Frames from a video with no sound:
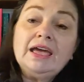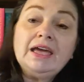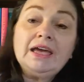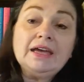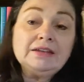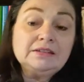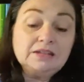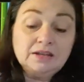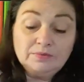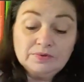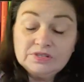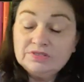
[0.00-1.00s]
and
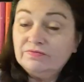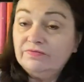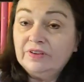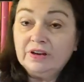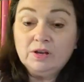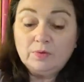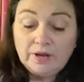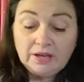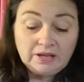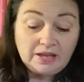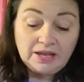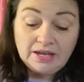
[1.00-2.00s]
it was very
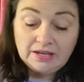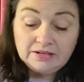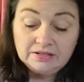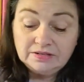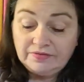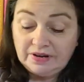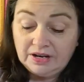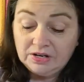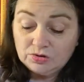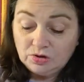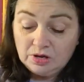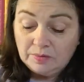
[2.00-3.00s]
quick and very
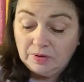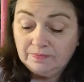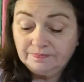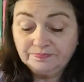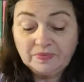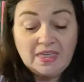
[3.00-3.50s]
enjoyable.